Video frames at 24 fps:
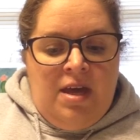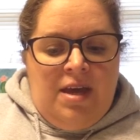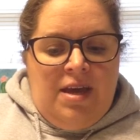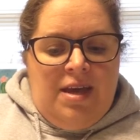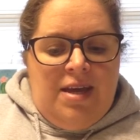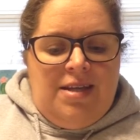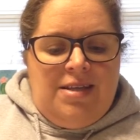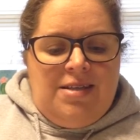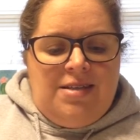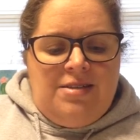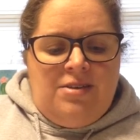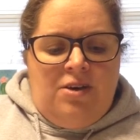
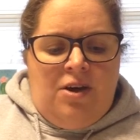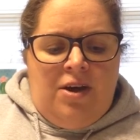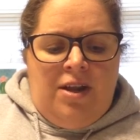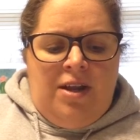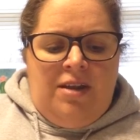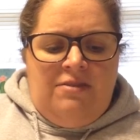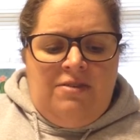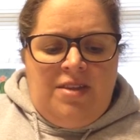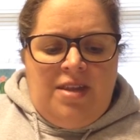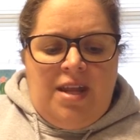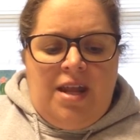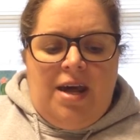And it's not
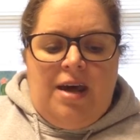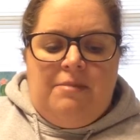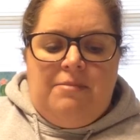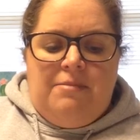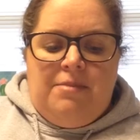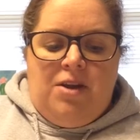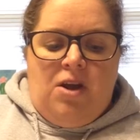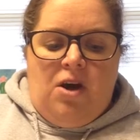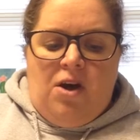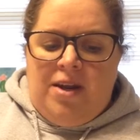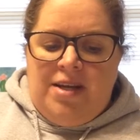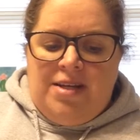even that I'm
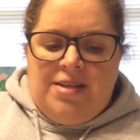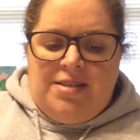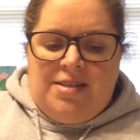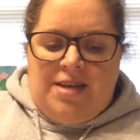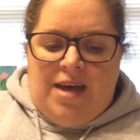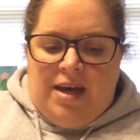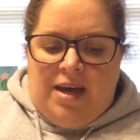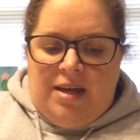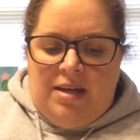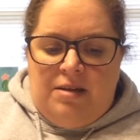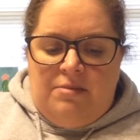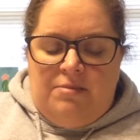not
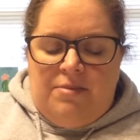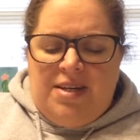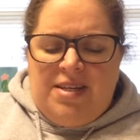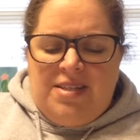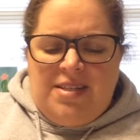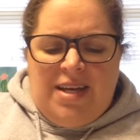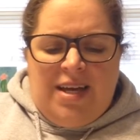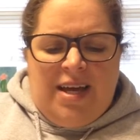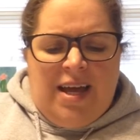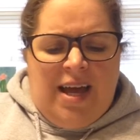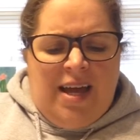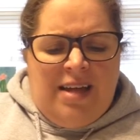excited, because
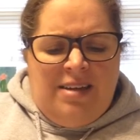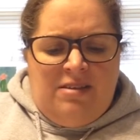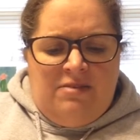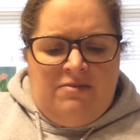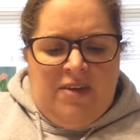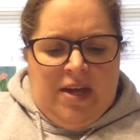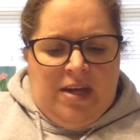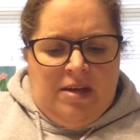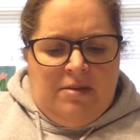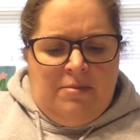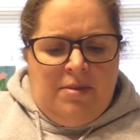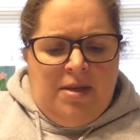I kind of
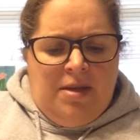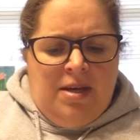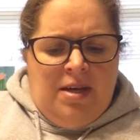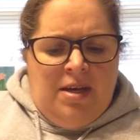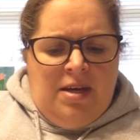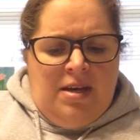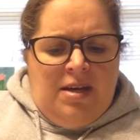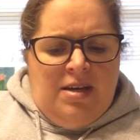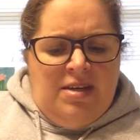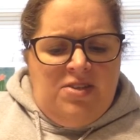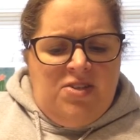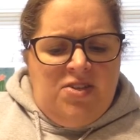am.
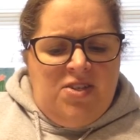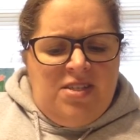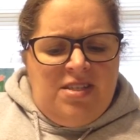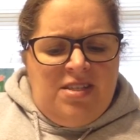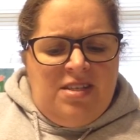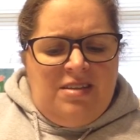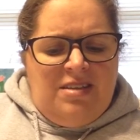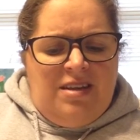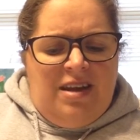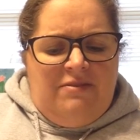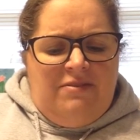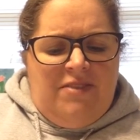It's just
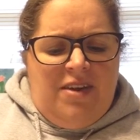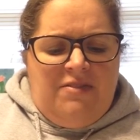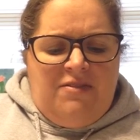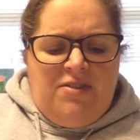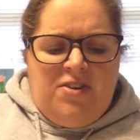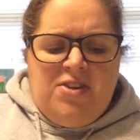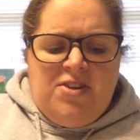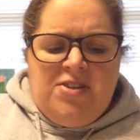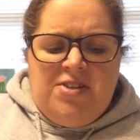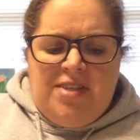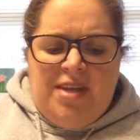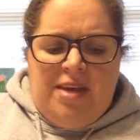that I've never
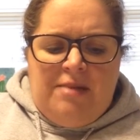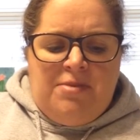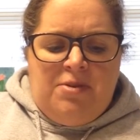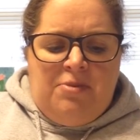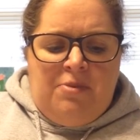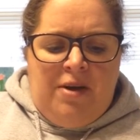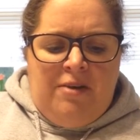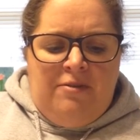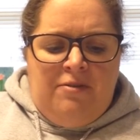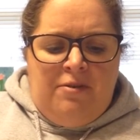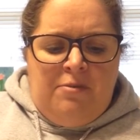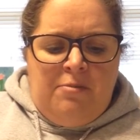slept
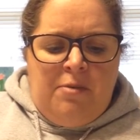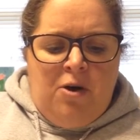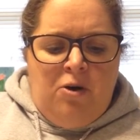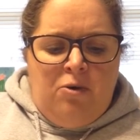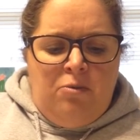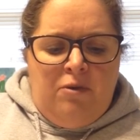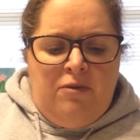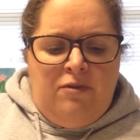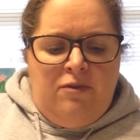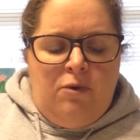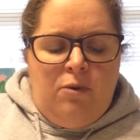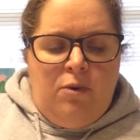away from home
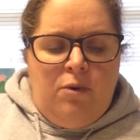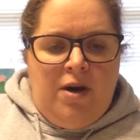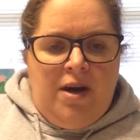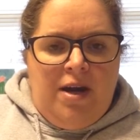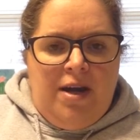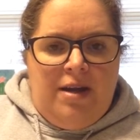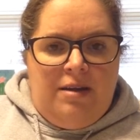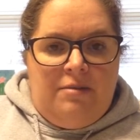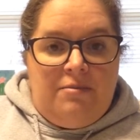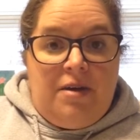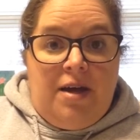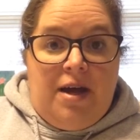before,
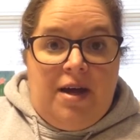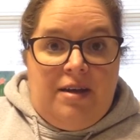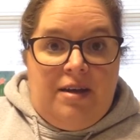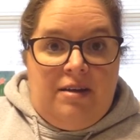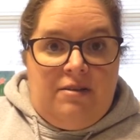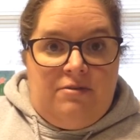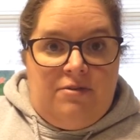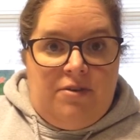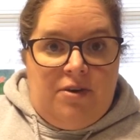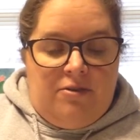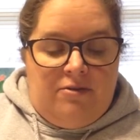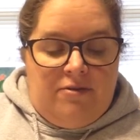and I'm kind
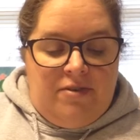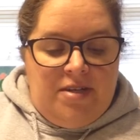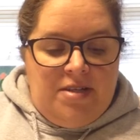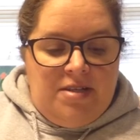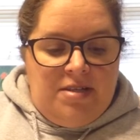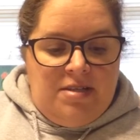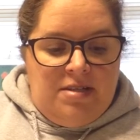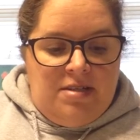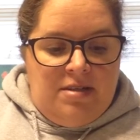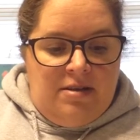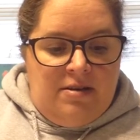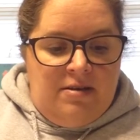of
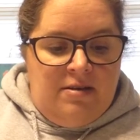nervous.